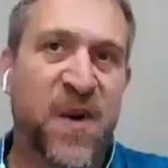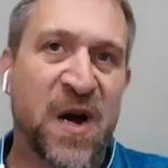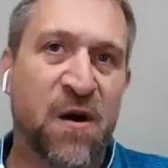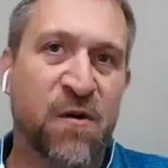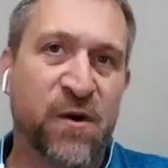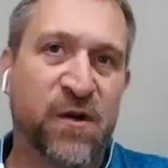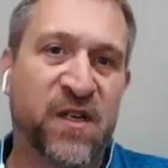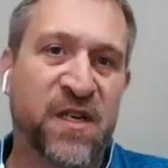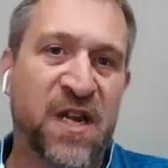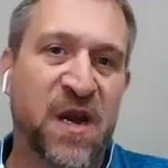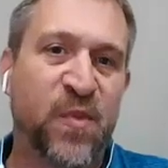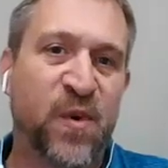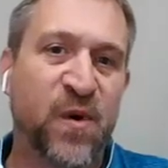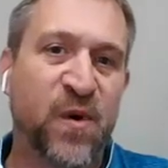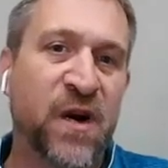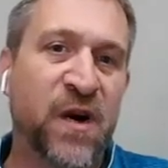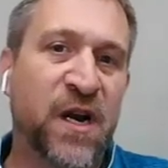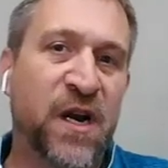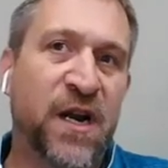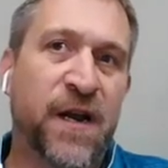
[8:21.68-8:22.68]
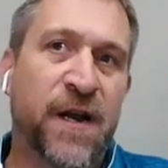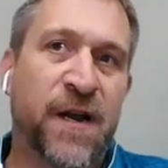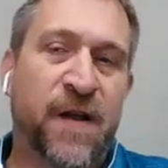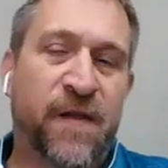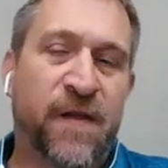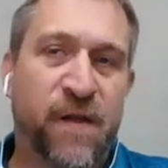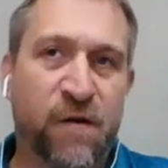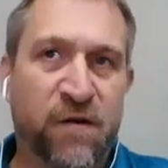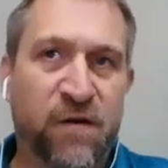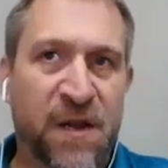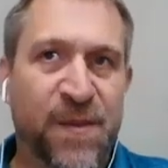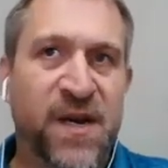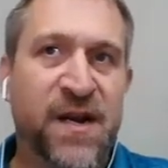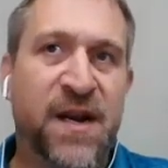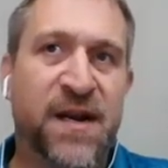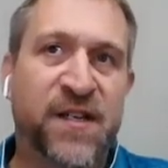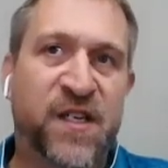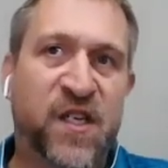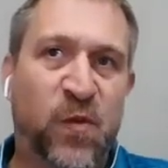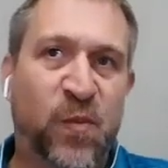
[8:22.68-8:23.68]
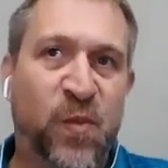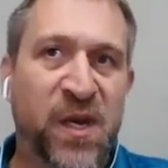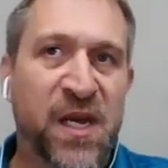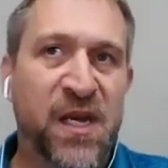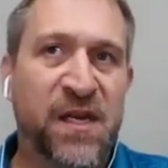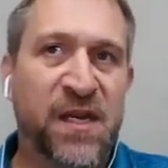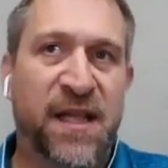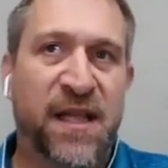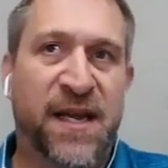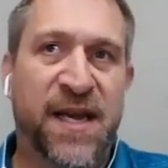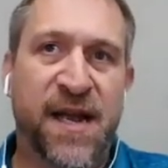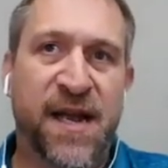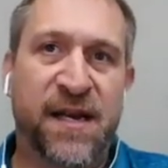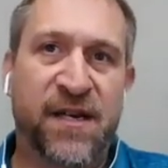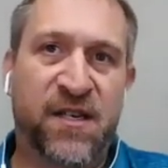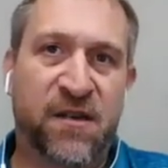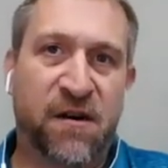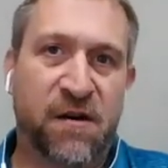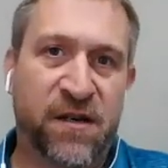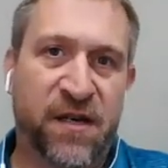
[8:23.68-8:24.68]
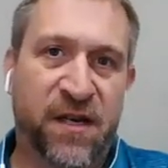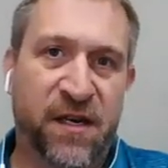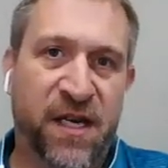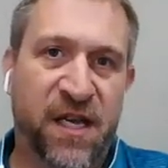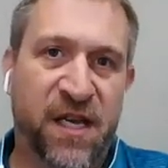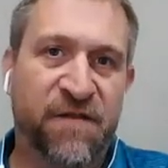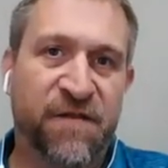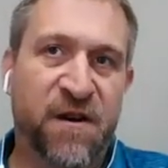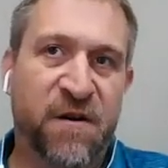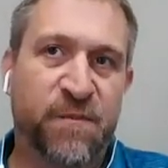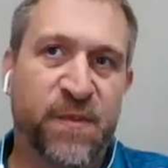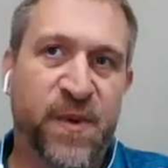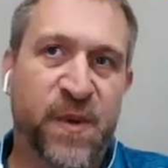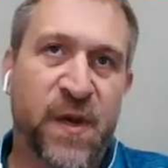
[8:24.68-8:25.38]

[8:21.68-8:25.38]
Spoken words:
powered stepper, they're limited on speed. They kind of start to give up,